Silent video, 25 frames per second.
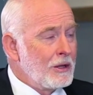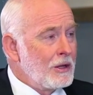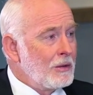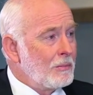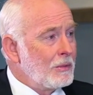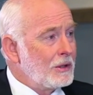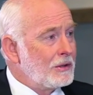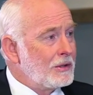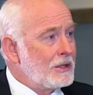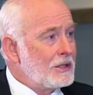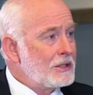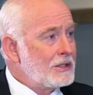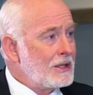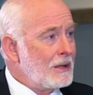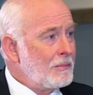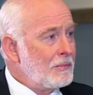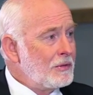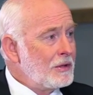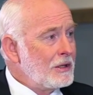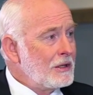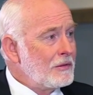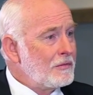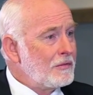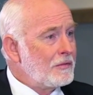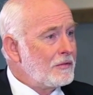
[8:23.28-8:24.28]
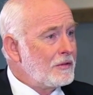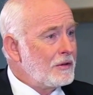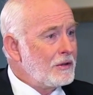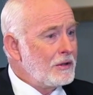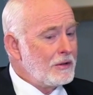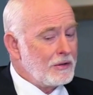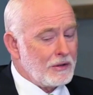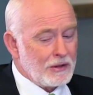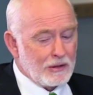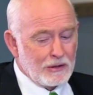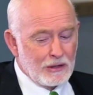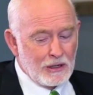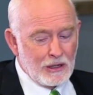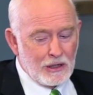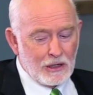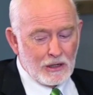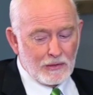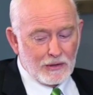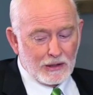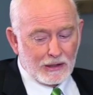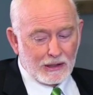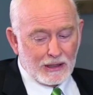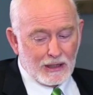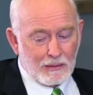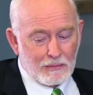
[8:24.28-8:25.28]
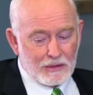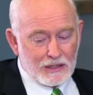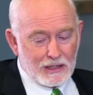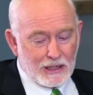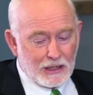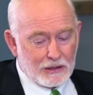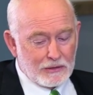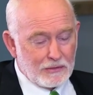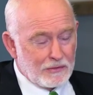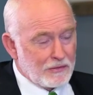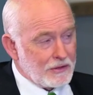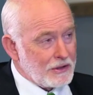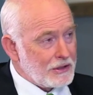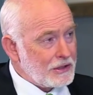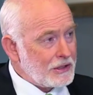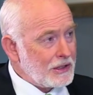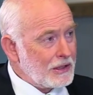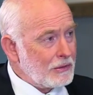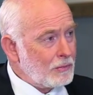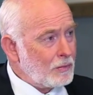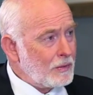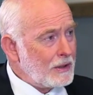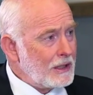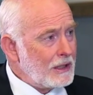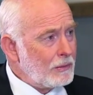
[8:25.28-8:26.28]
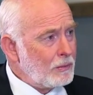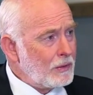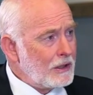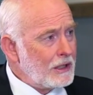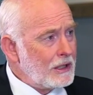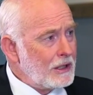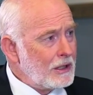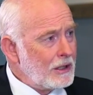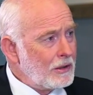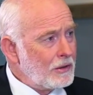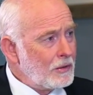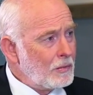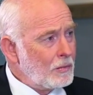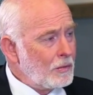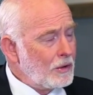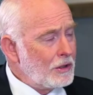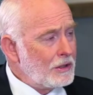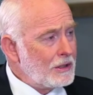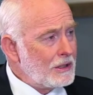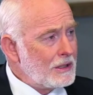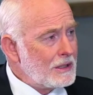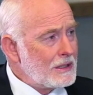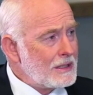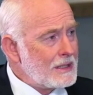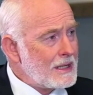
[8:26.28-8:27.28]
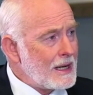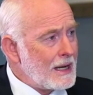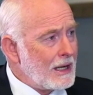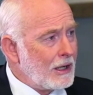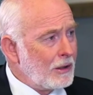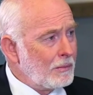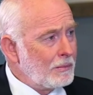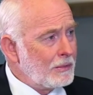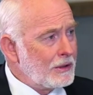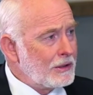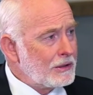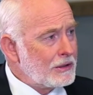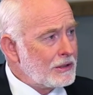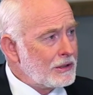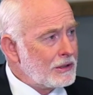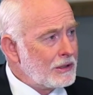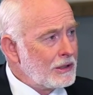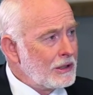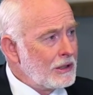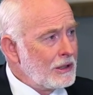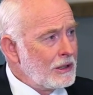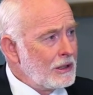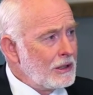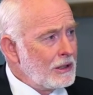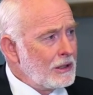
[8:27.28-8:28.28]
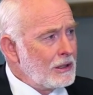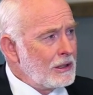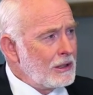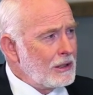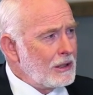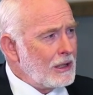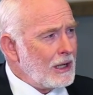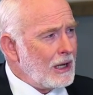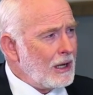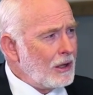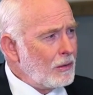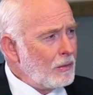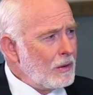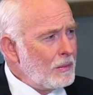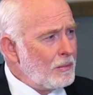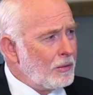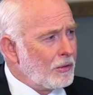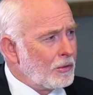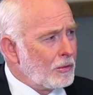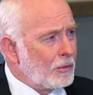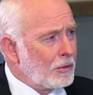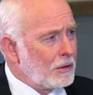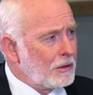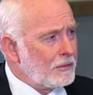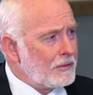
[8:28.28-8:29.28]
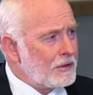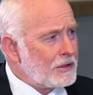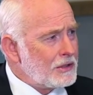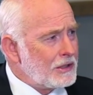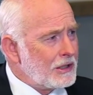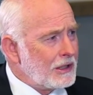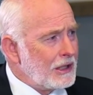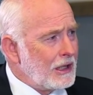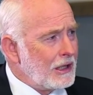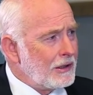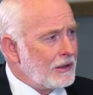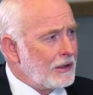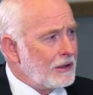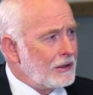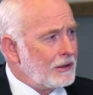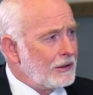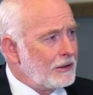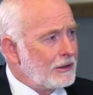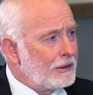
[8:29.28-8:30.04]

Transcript: But there's something further that comes out of this, and we hear the word endowment. How do we put all of this together?